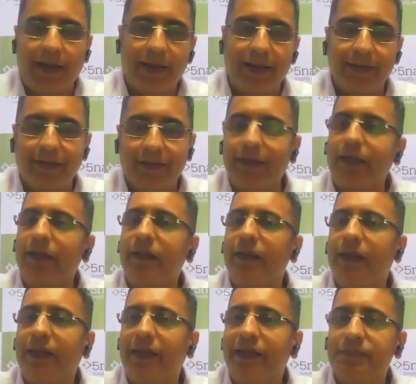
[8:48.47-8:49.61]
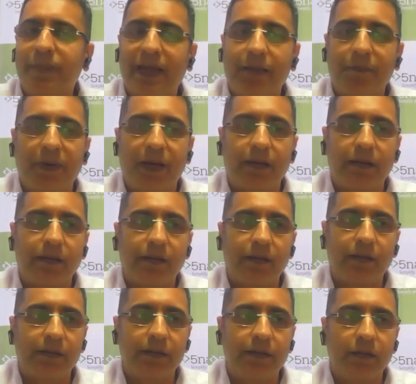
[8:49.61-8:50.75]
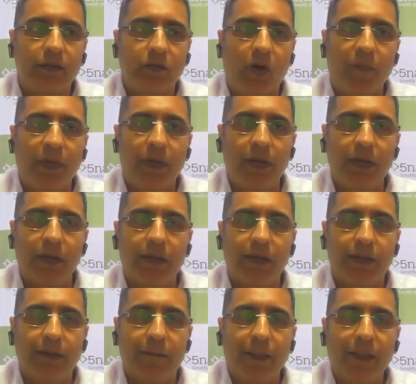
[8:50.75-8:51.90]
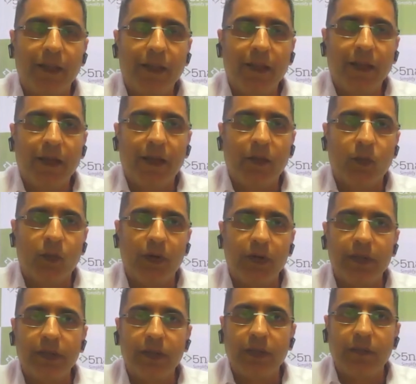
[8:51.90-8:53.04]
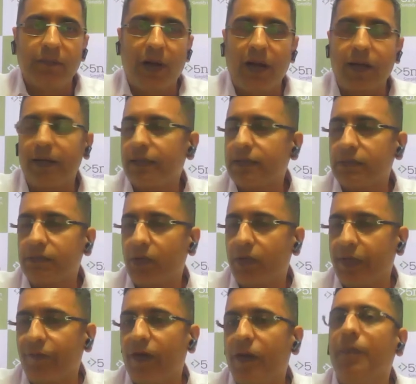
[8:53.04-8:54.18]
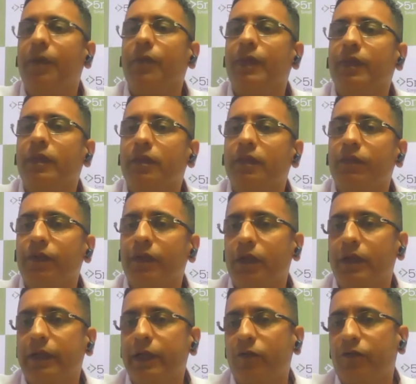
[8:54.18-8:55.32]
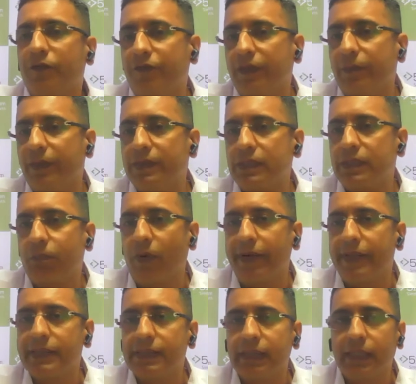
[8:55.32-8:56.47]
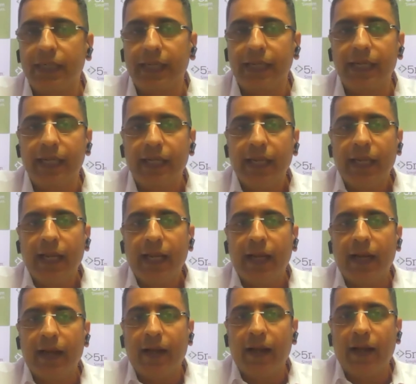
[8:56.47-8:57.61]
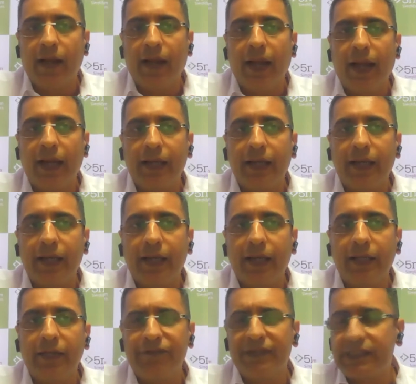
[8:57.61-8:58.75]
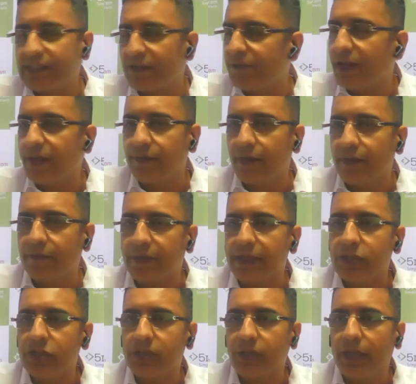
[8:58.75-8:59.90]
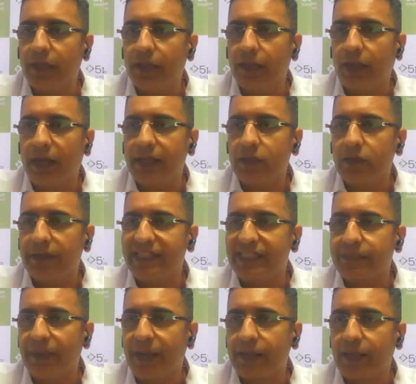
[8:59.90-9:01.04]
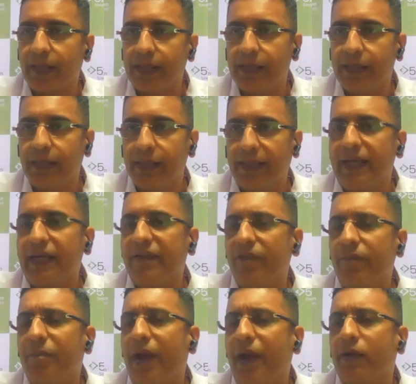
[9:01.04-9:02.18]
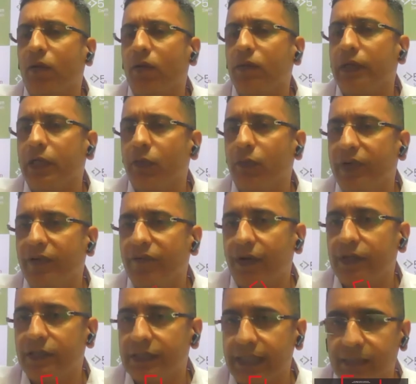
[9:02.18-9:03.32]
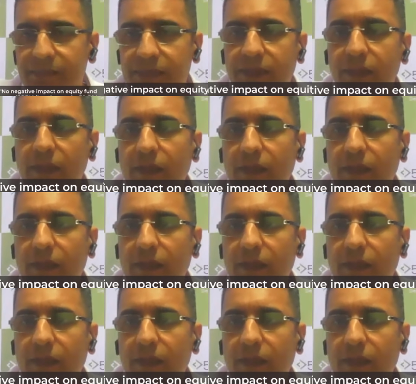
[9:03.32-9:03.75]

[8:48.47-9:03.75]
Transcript: hike that you can expect, but the normal word in the market is about anywhere between 30 to 50 basis points, right? And if it's somewhere in that range, then I don't expect any negative impact on the equity fund schemes.